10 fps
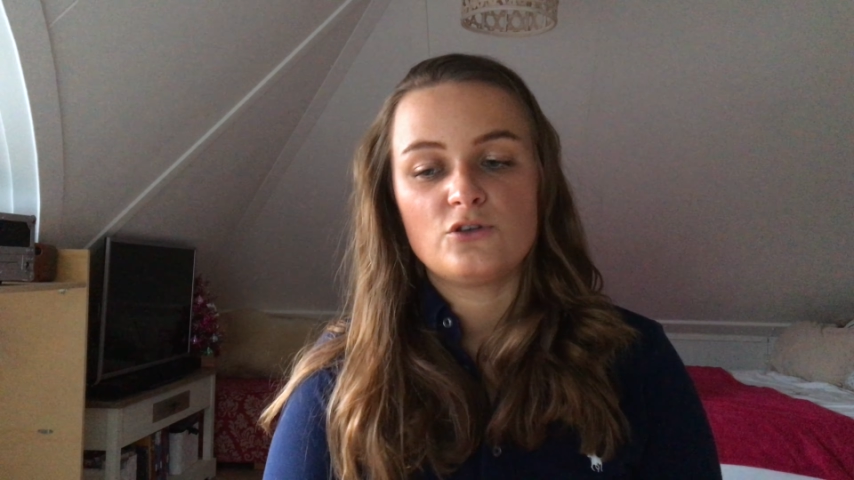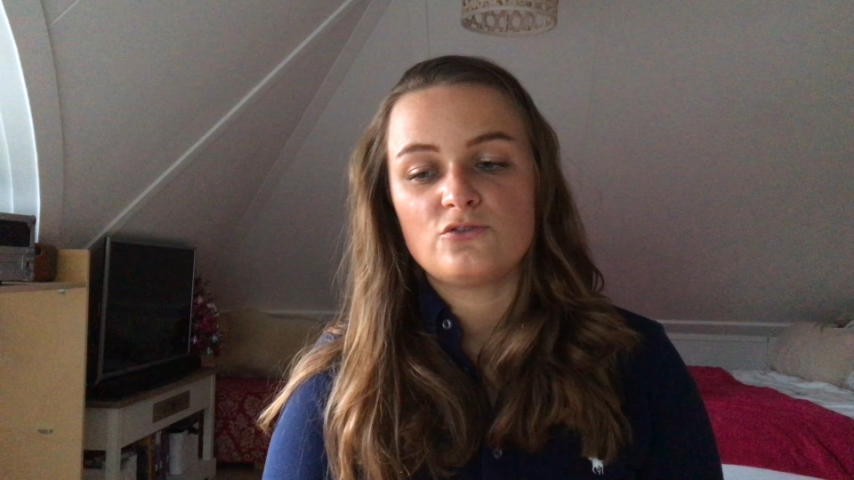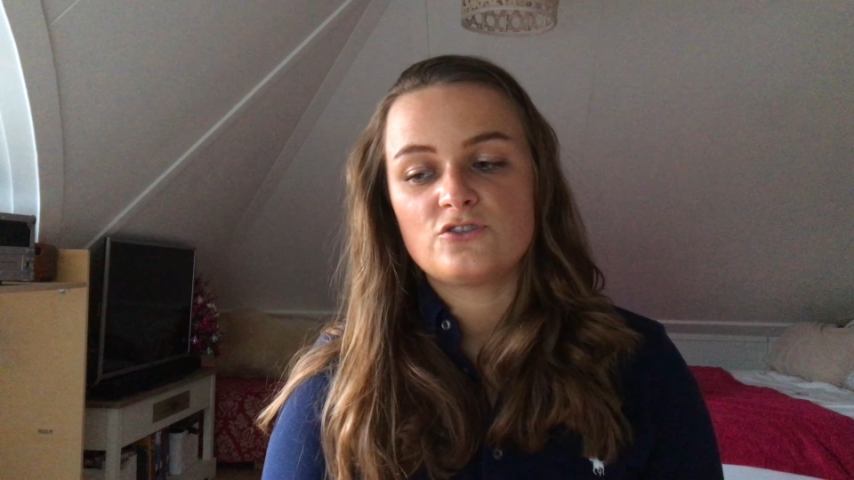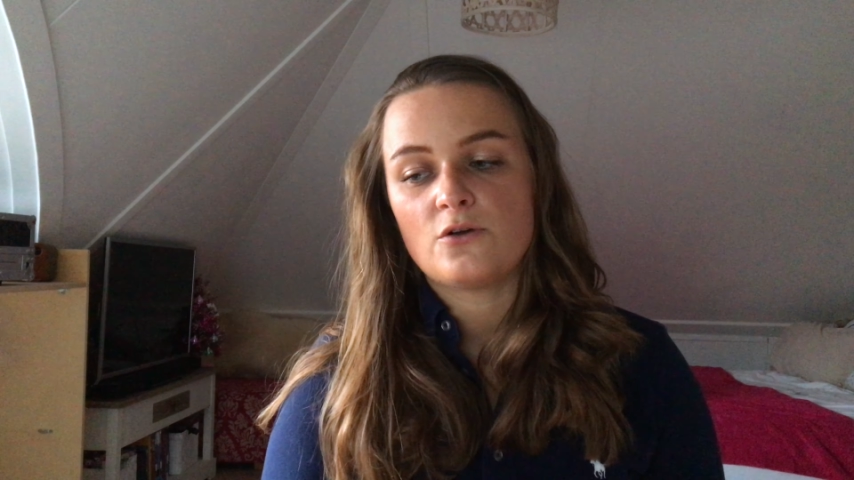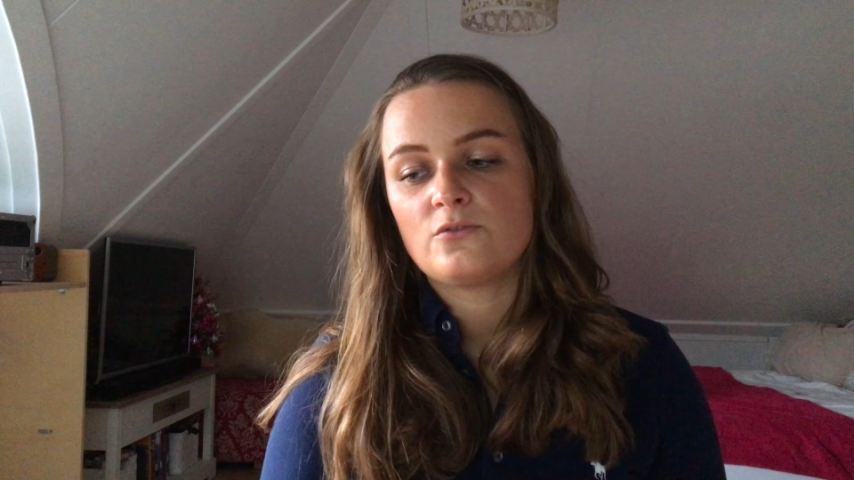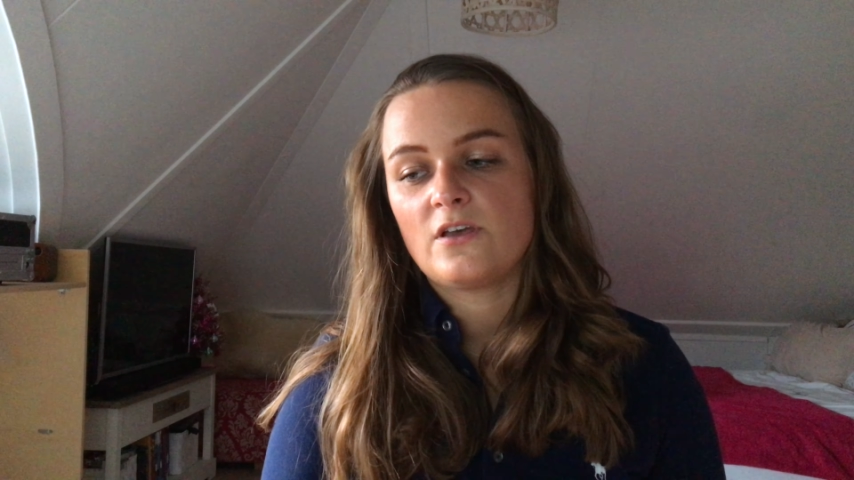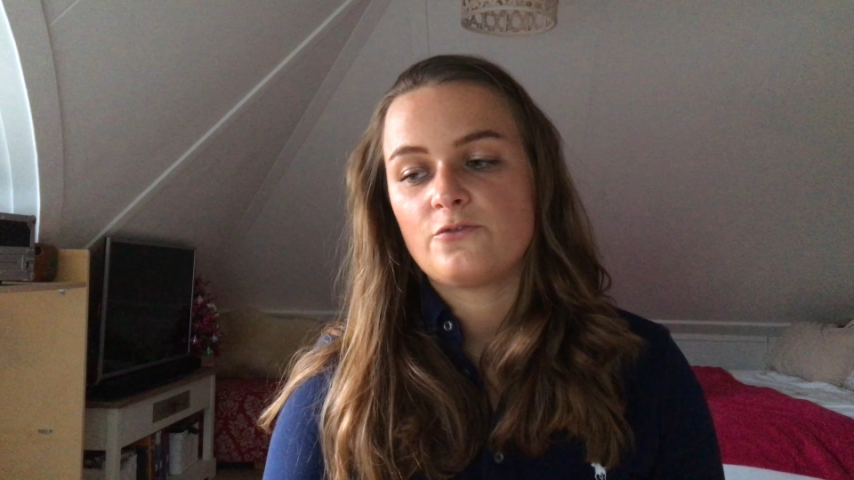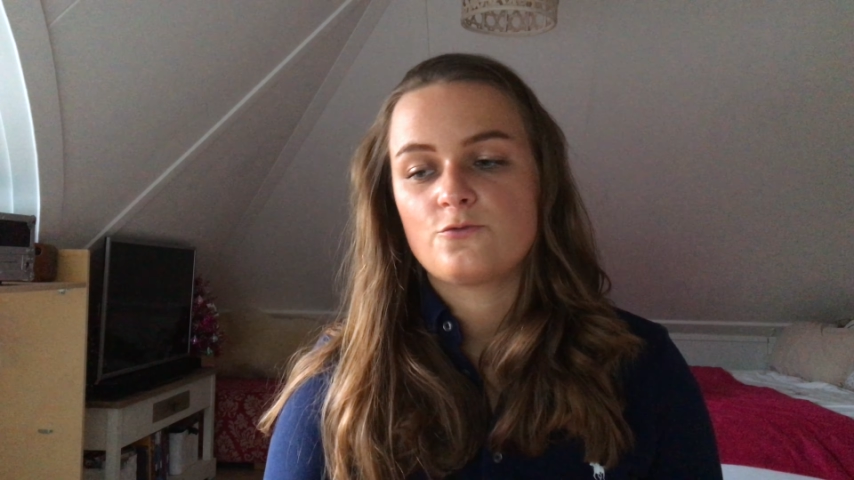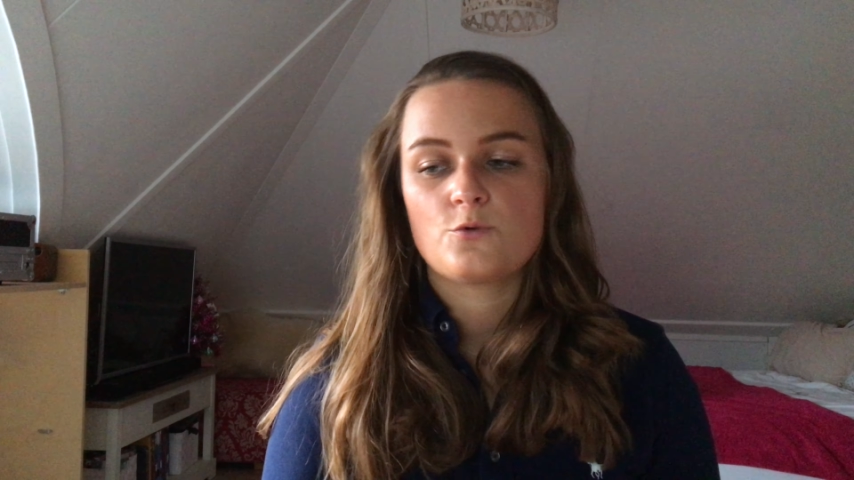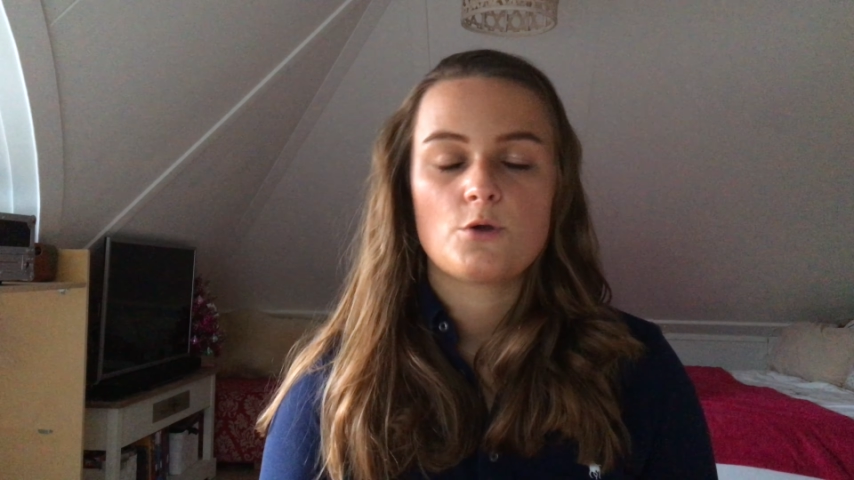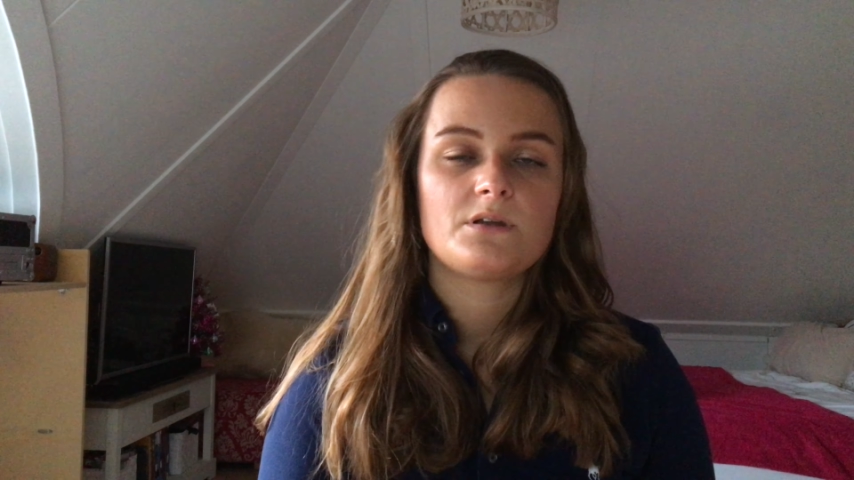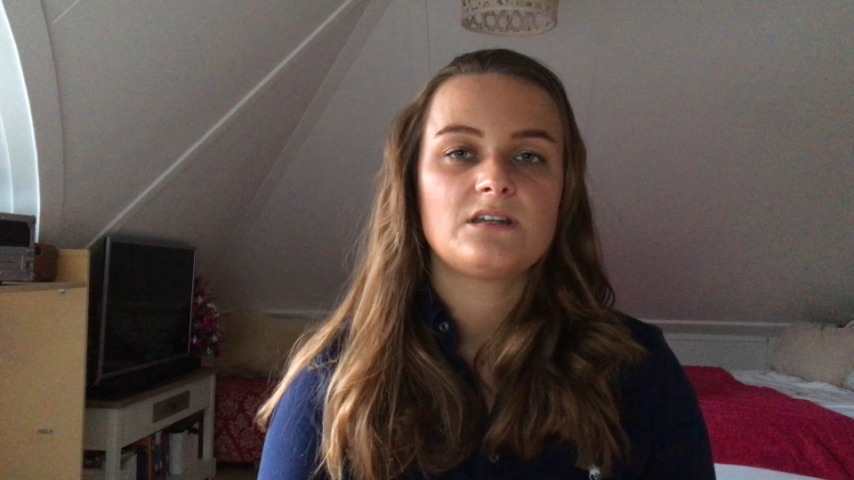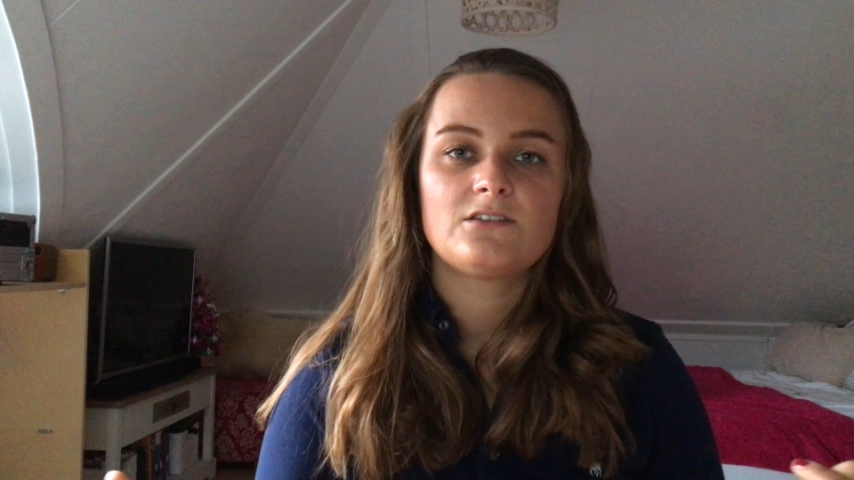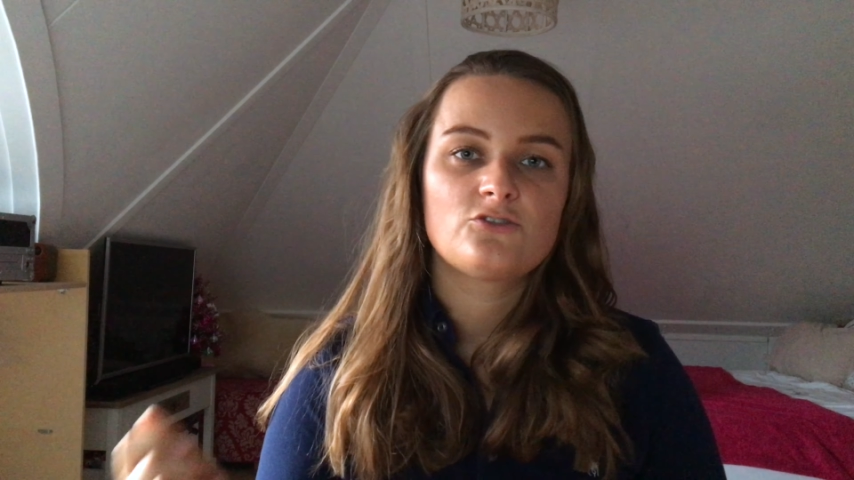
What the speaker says: You don't have to worry